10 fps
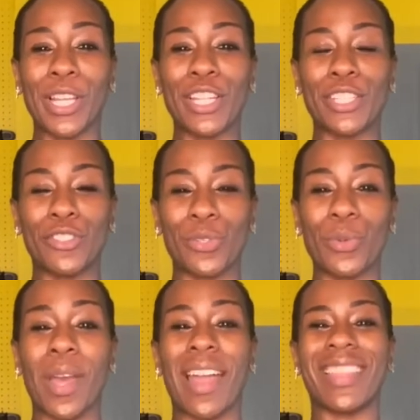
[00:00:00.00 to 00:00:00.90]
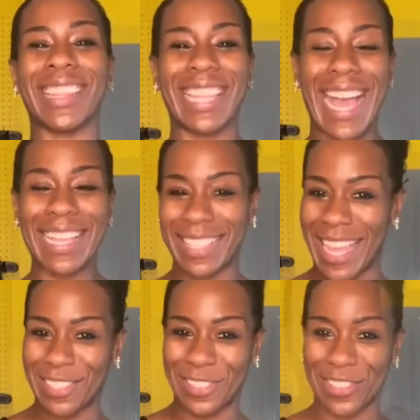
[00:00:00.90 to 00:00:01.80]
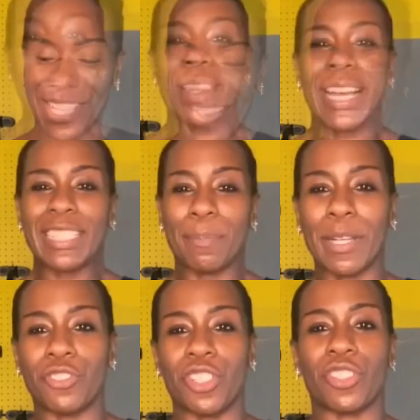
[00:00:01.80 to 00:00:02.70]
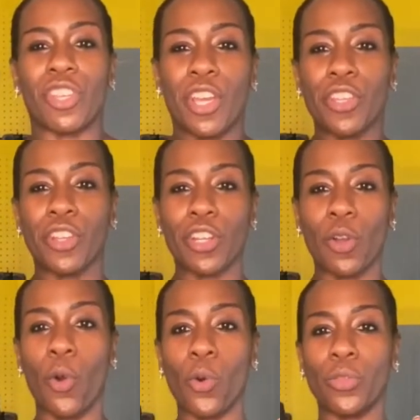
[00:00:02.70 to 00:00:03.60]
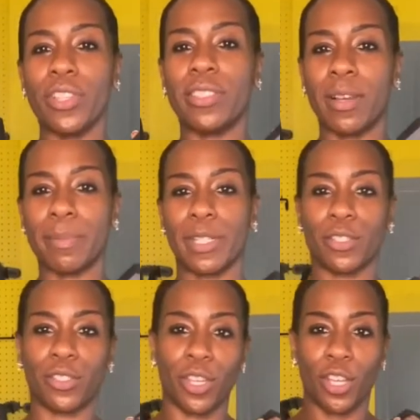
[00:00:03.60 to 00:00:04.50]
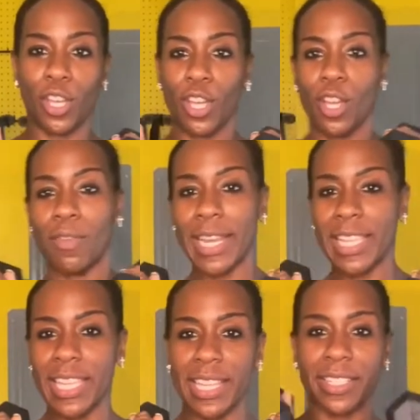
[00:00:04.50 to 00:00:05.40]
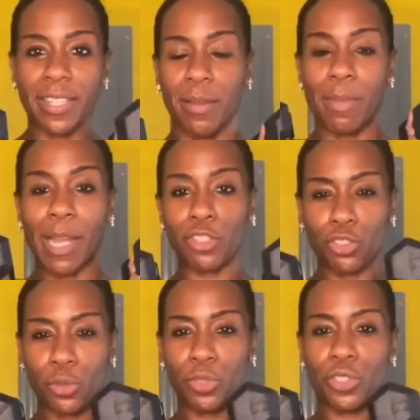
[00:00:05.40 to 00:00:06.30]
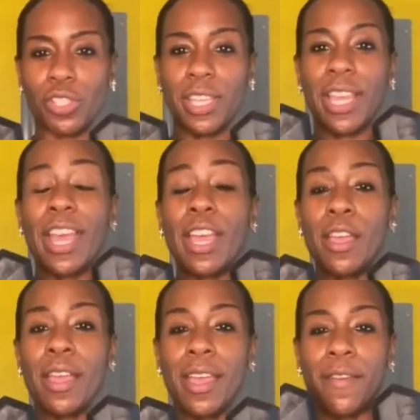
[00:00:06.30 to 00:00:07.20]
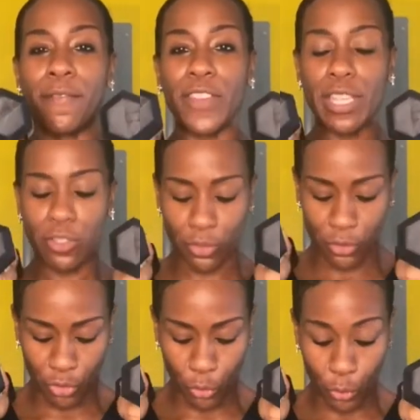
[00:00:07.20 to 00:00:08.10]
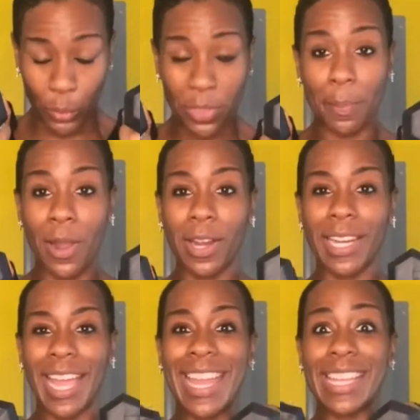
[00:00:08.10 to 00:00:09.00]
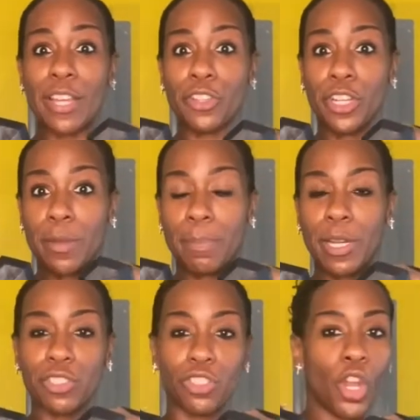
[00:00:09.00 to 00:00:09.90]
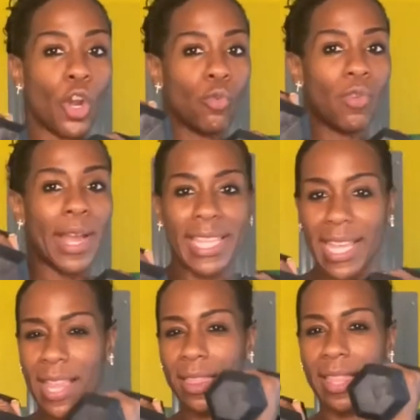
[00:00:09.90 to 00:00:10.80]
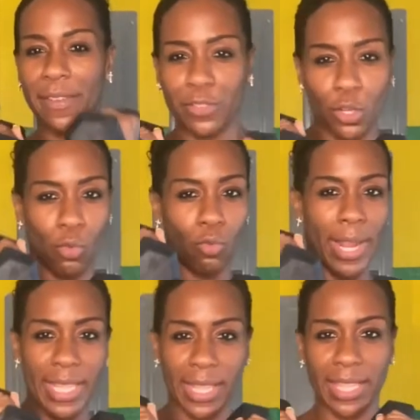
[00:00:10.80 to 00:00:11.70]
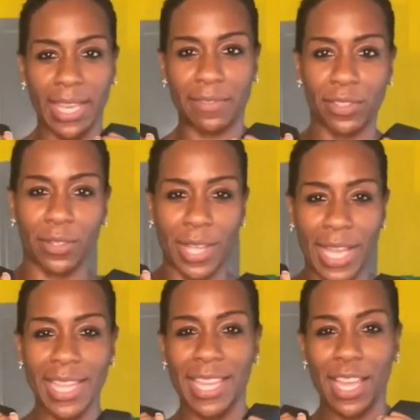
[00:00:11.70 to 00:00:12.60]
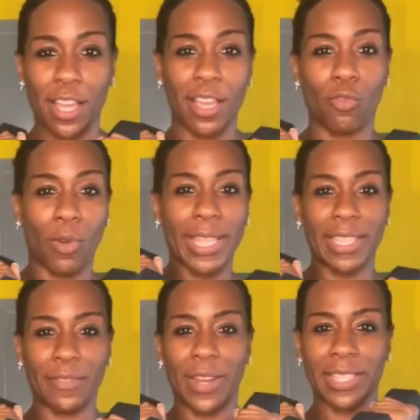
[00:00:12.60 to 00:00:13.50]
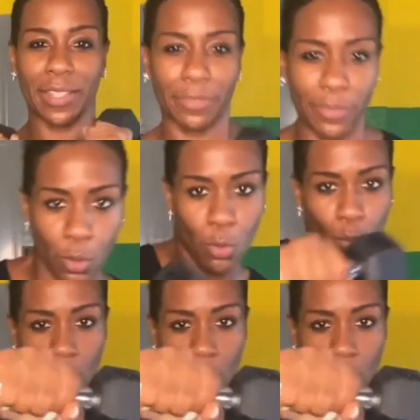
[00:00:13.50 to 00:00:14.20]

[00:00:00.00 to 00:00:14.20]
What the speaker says: do the last exercise. That's punches. You're gonna hold the dumbbells right here by your shoulders, feet shoulder width apart, and now you're gonna punch right, left, okay? Right, left, right, left. 1,